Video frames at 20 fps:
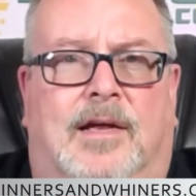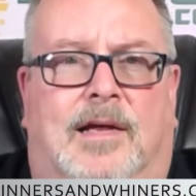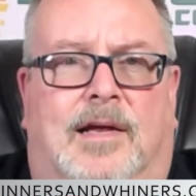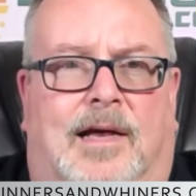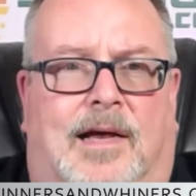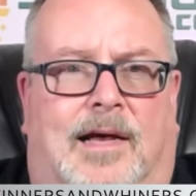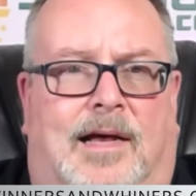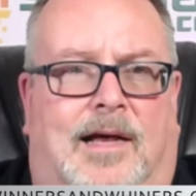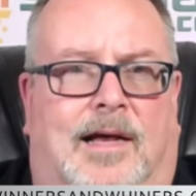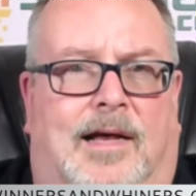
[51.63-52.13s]

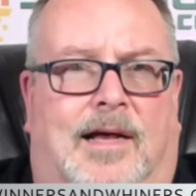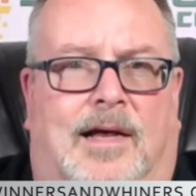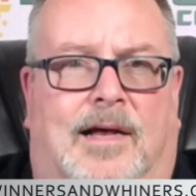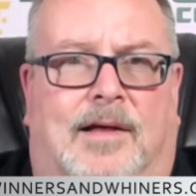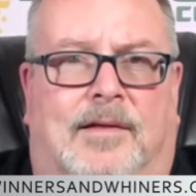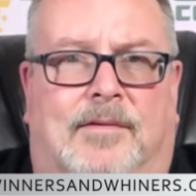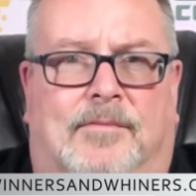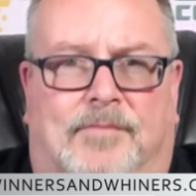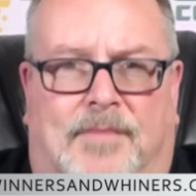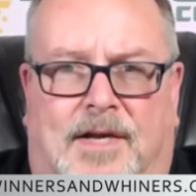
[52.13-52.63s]

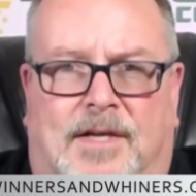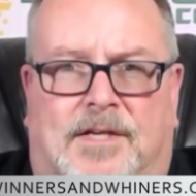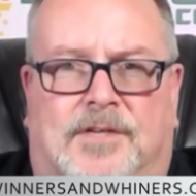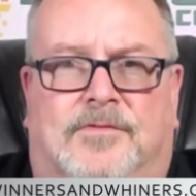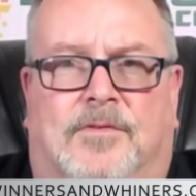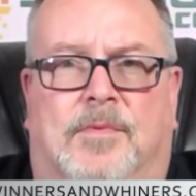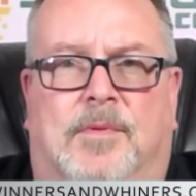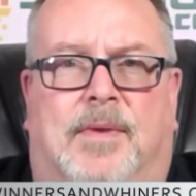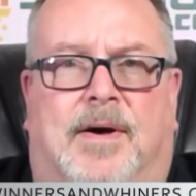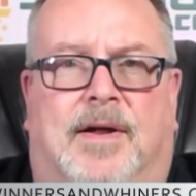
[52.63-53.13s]
That is
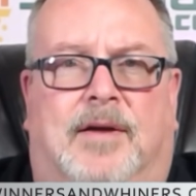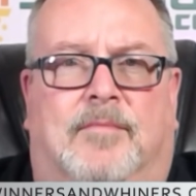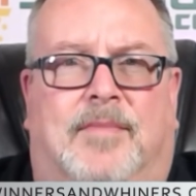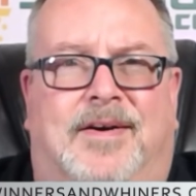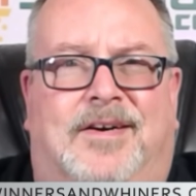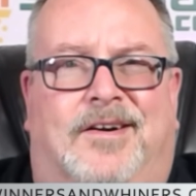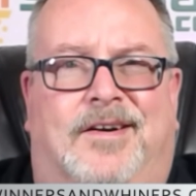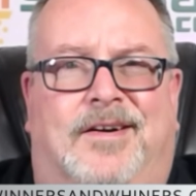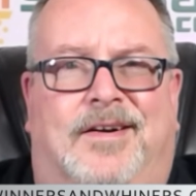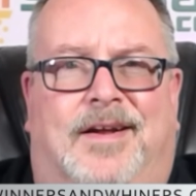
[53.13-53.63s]
from the bottom of my
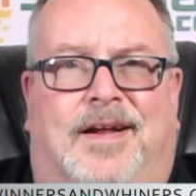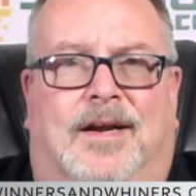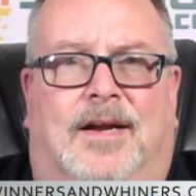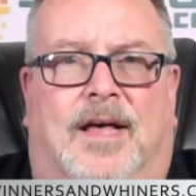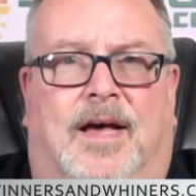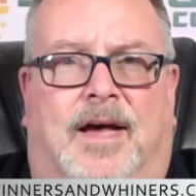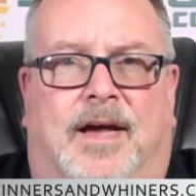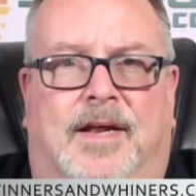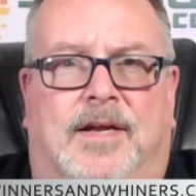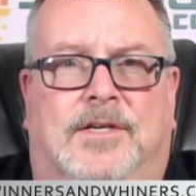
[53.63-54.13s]
heart, not
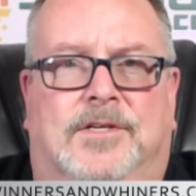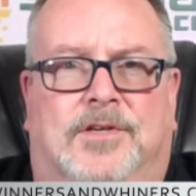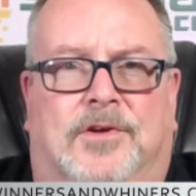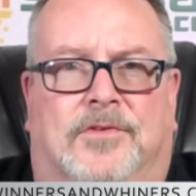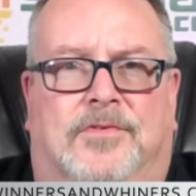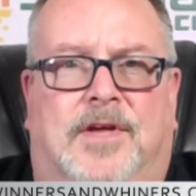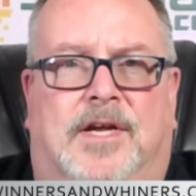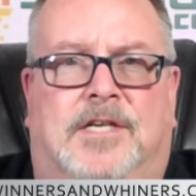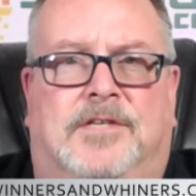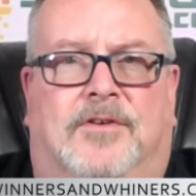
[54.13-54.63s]
lying. So
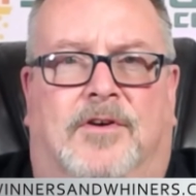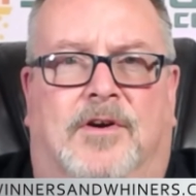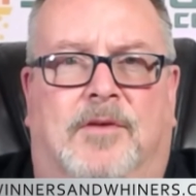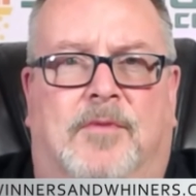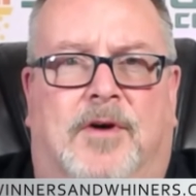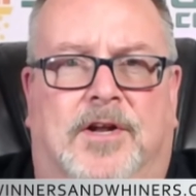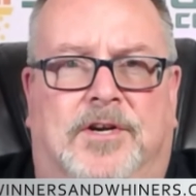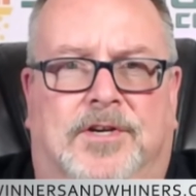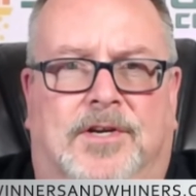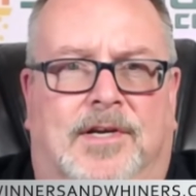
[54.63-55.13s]
thanks very
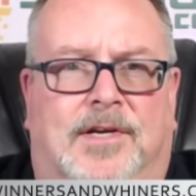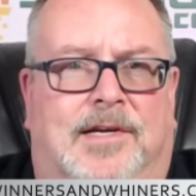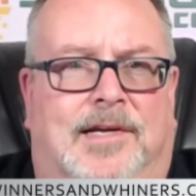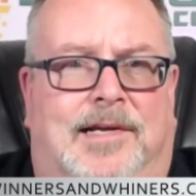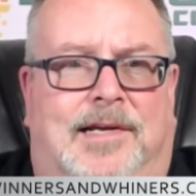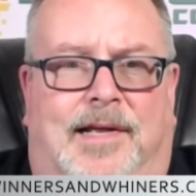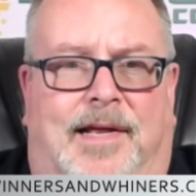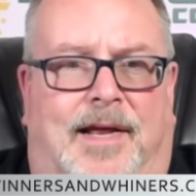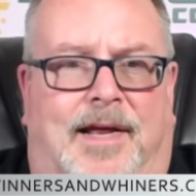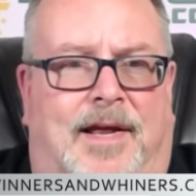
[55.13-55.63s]
much.
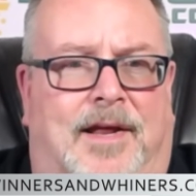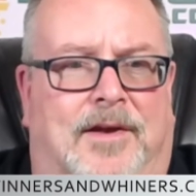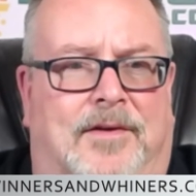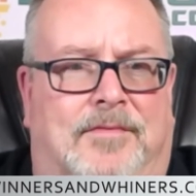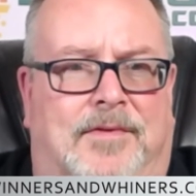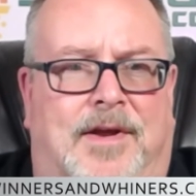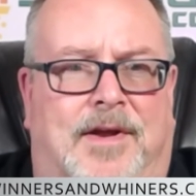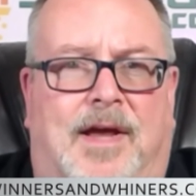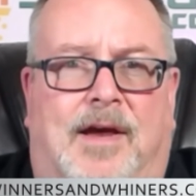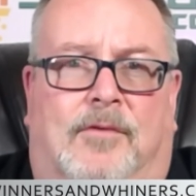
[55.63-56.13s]

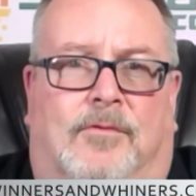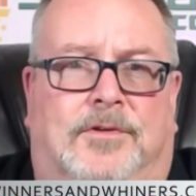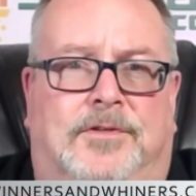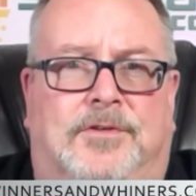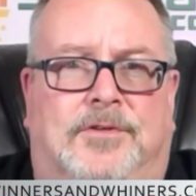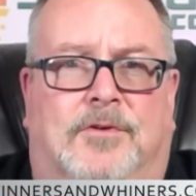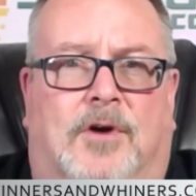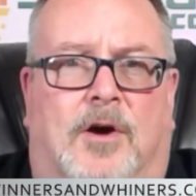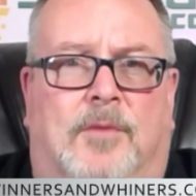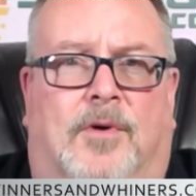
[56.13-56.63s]
And yeah, we'll
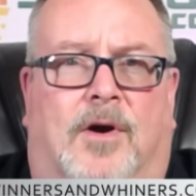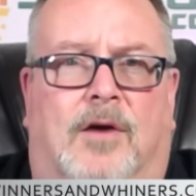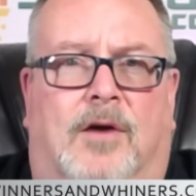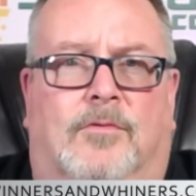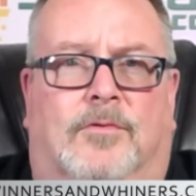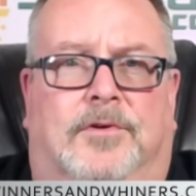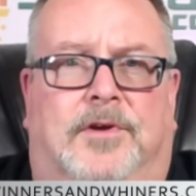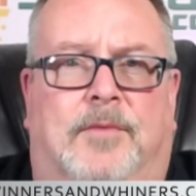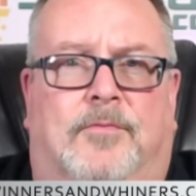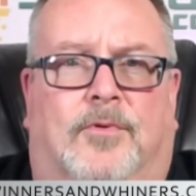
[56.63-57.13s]
do our part.
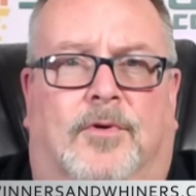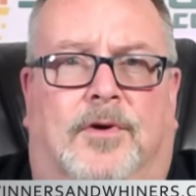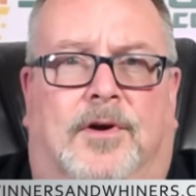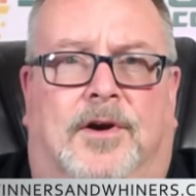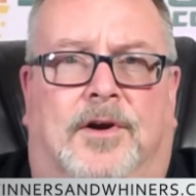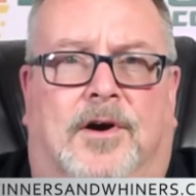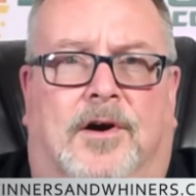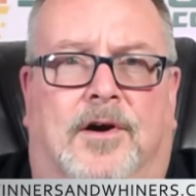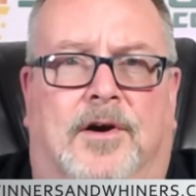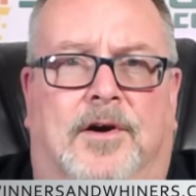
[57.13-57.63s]
We'll keep
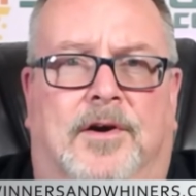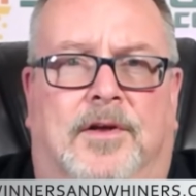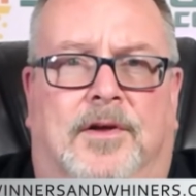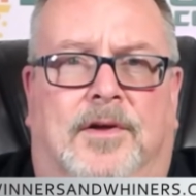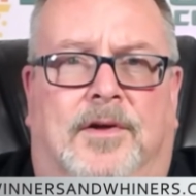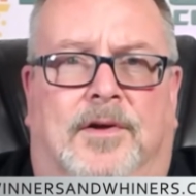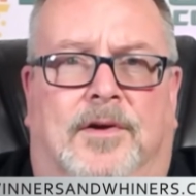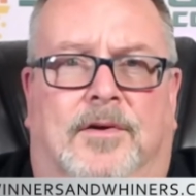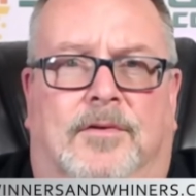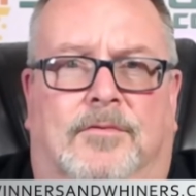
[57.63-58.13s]
working hard.
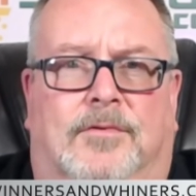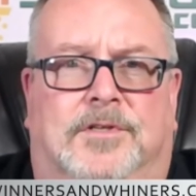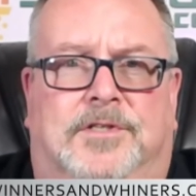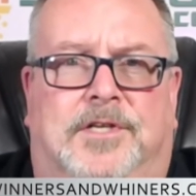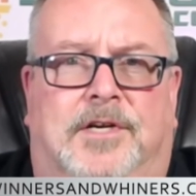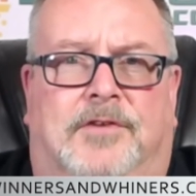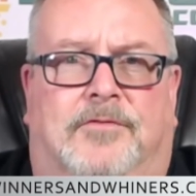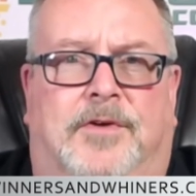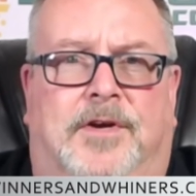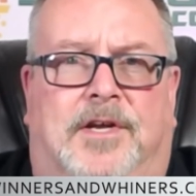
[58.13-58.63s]
We'll
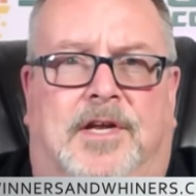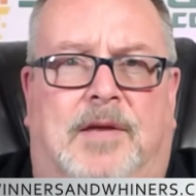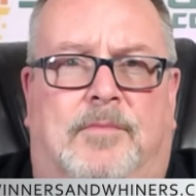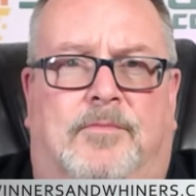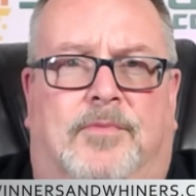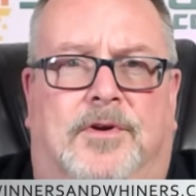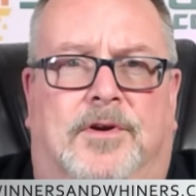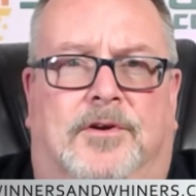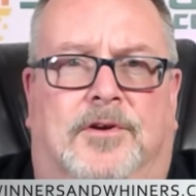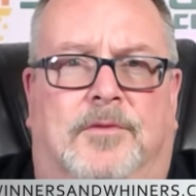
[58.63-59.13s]
see if we can keep
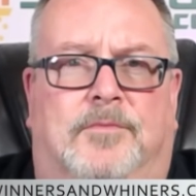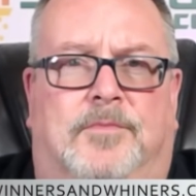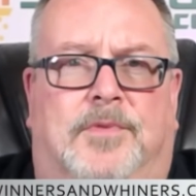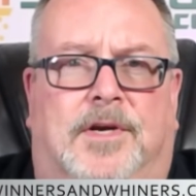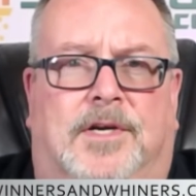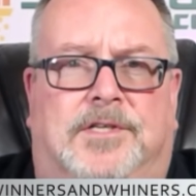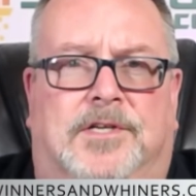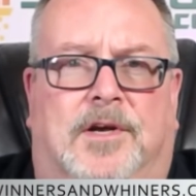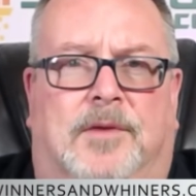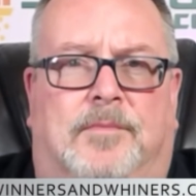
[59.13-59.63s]
putting good
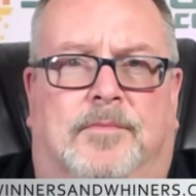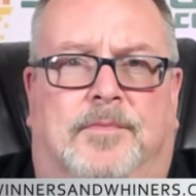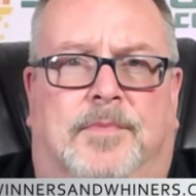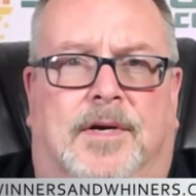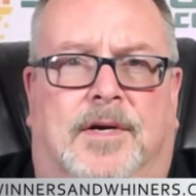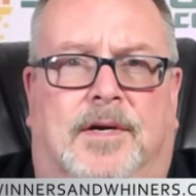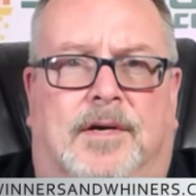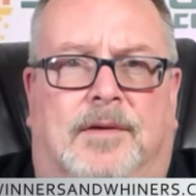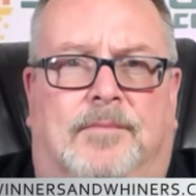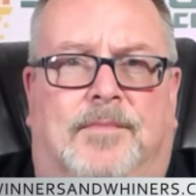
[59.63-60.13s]
picks up.
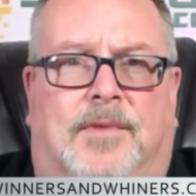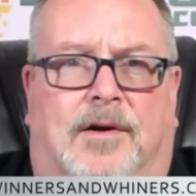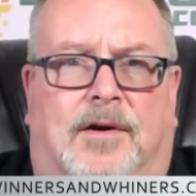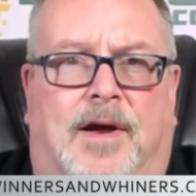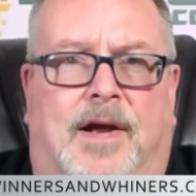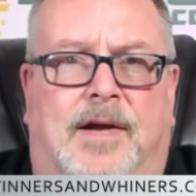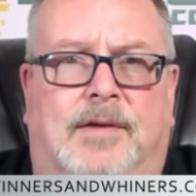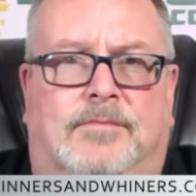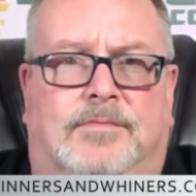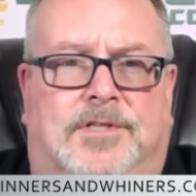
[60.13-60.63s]
All
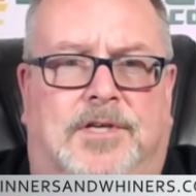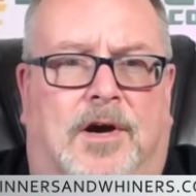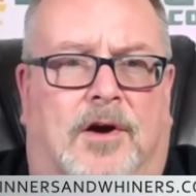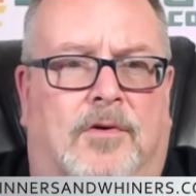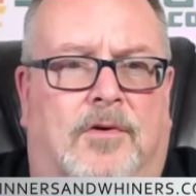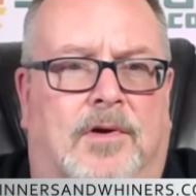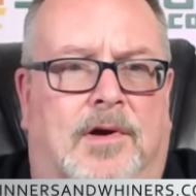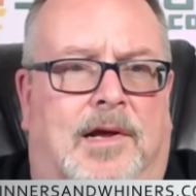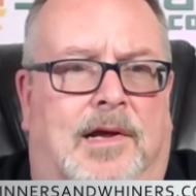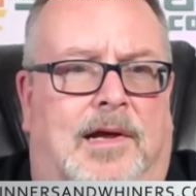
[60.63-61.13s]
right.
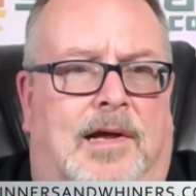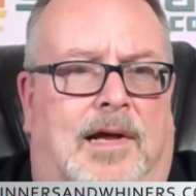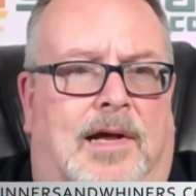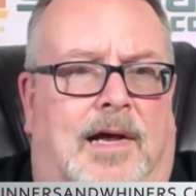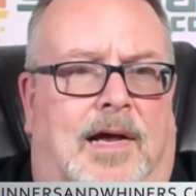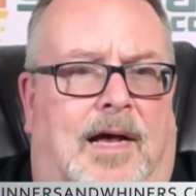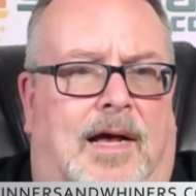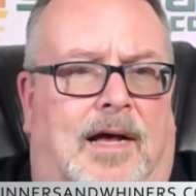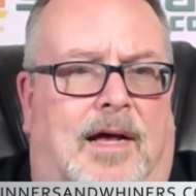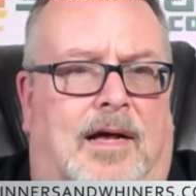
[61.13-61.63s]
So,
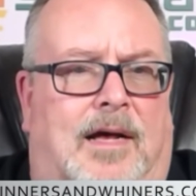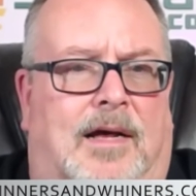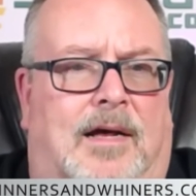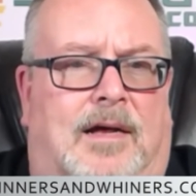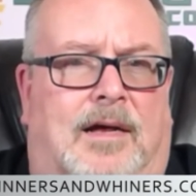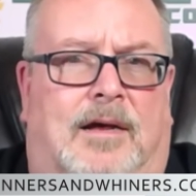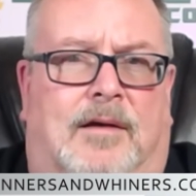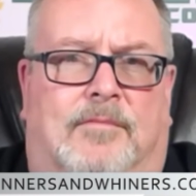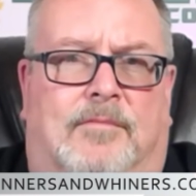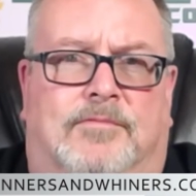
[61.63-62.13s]

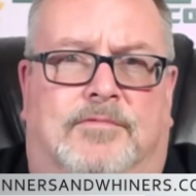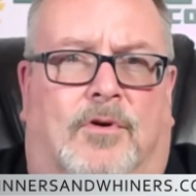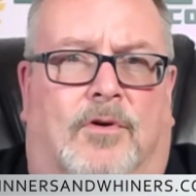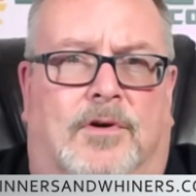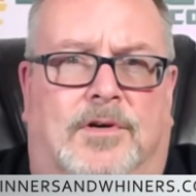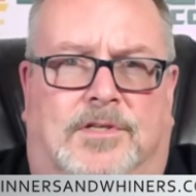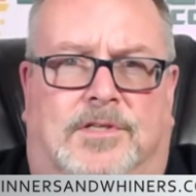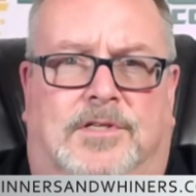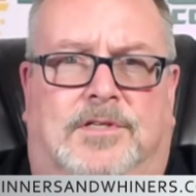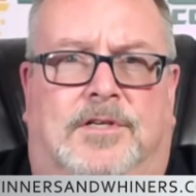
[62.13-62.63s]
of
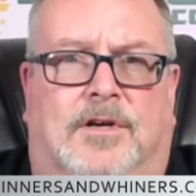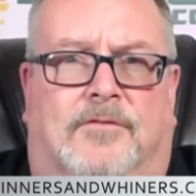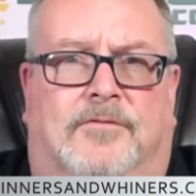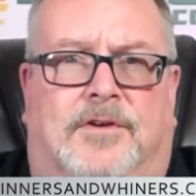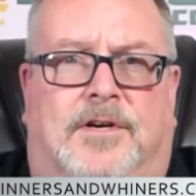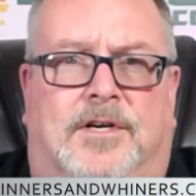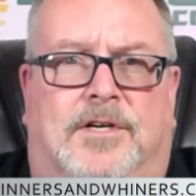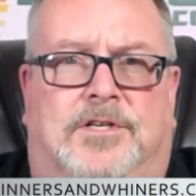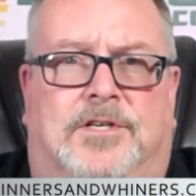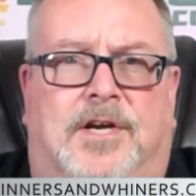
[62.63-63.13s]
course, don't
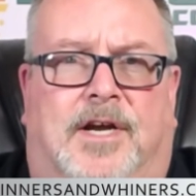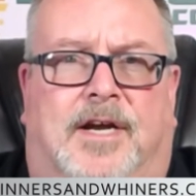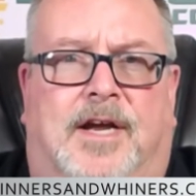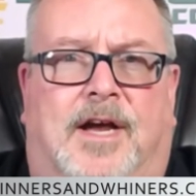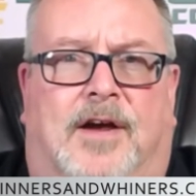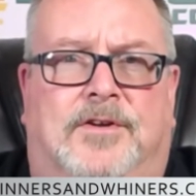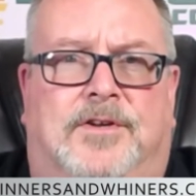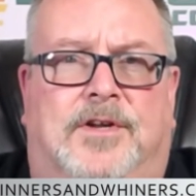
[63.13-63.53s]
forget to check out